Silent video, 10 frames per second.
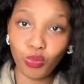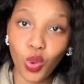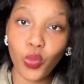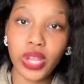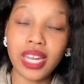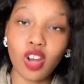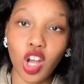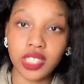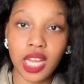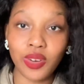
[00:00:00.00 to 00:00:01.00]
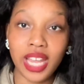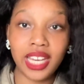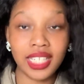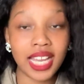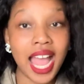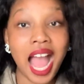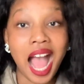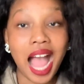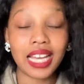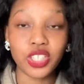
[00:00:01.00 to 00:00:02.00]
we're in lockdown and
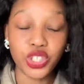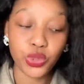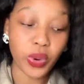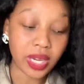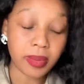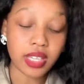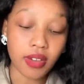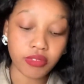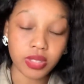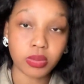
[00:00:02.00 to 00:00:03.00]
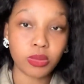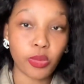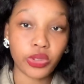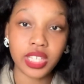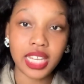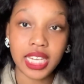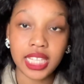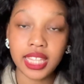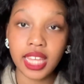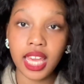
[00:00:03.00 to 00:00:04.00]
I do want to be comfortable more than
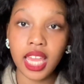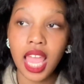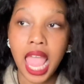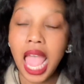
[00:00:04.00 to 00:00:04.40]
anything.